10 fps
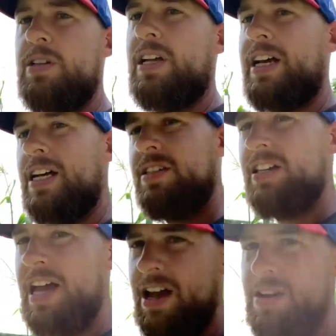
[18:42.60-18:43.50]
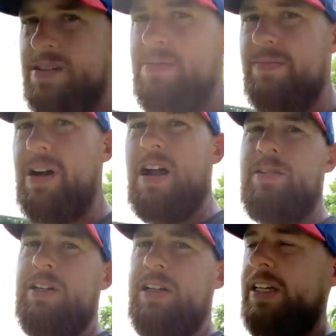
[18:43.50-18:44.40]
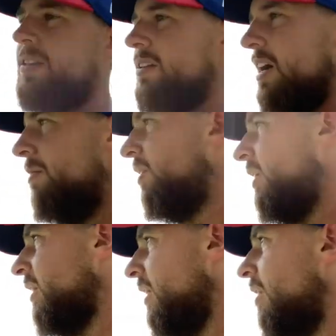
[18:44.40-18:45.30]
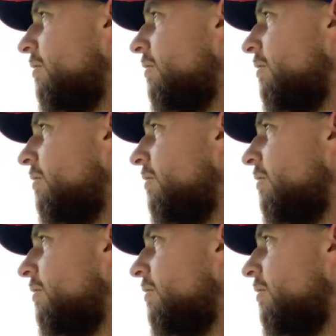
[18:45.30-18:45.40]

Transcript: like I said, I really love